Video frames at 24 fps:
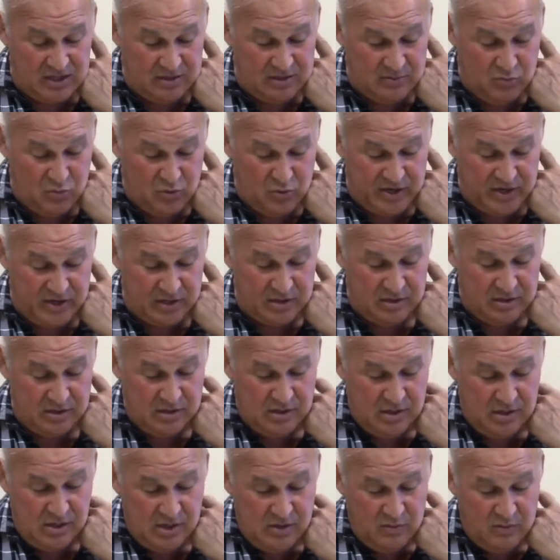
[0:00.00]
in the morning
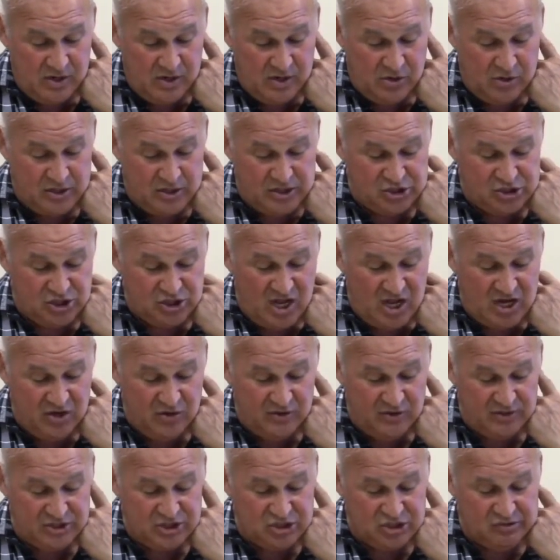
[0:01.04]
when I heard a
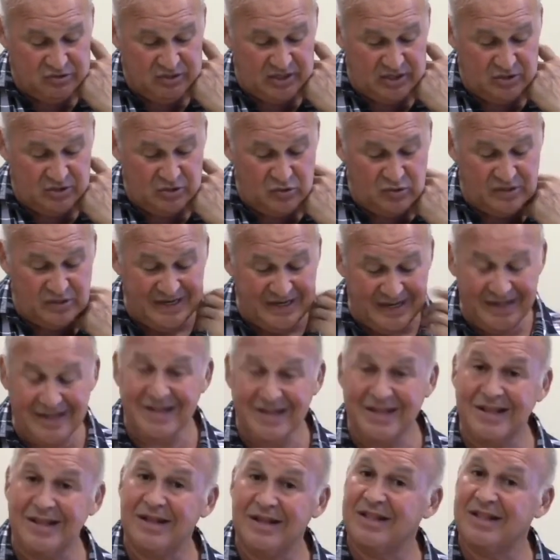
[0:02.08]
jogger on the street who
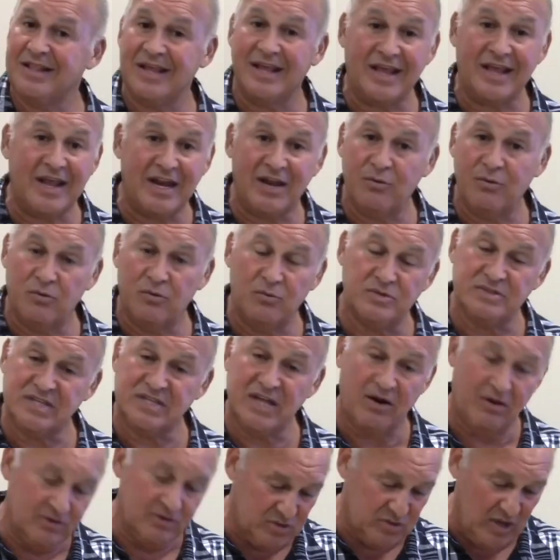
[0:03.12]
didn't think anyone was
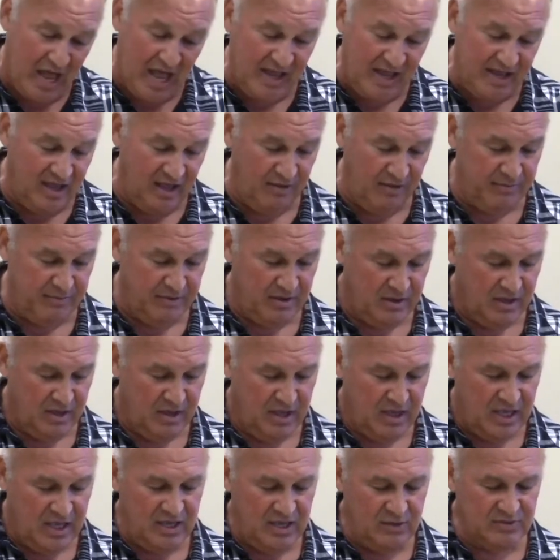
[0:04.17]
there. I was high up.
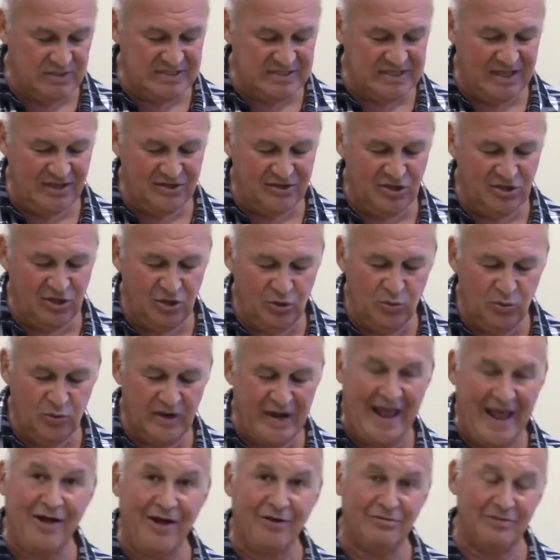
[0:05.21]
He was telling the Lord
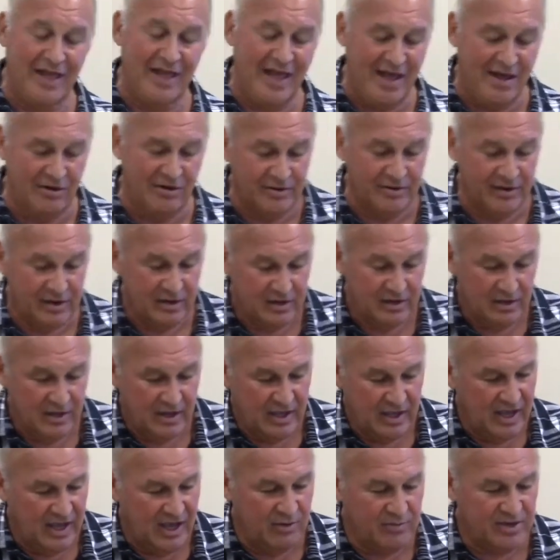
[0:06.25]
out loud
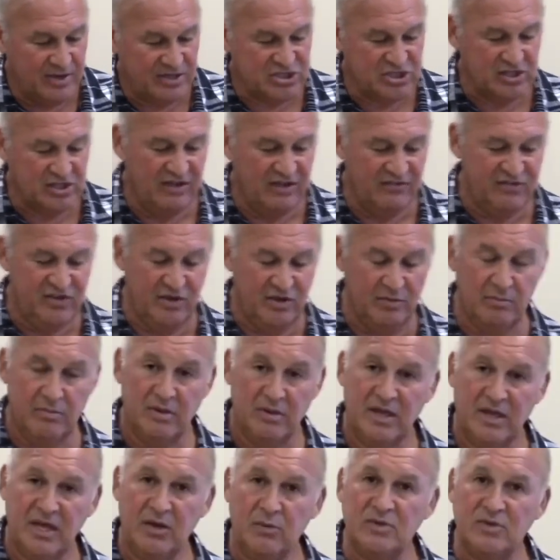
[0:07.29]
how much he loved him.
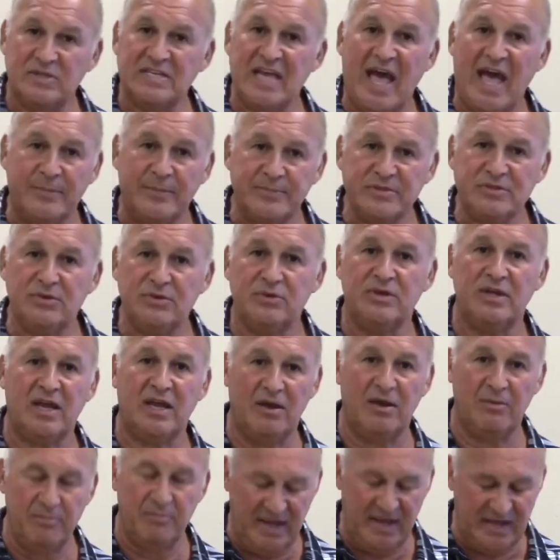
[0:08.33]
It was absolutely
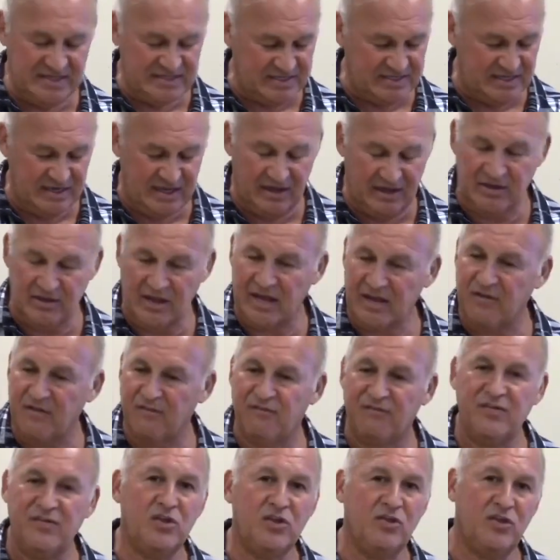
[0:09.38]
amazing. I could
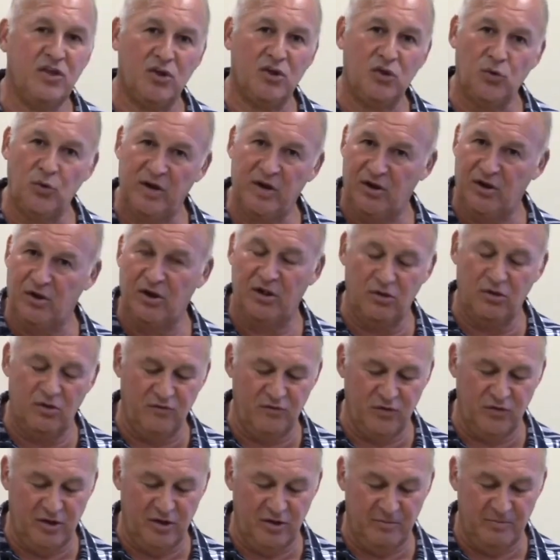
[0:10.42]
feel the anointing all
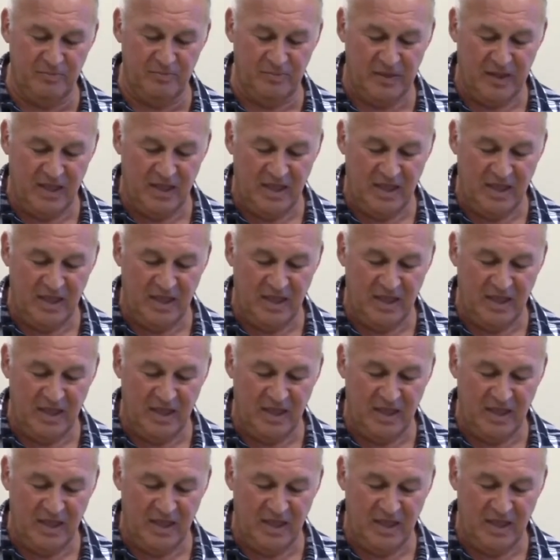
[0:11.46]
over him.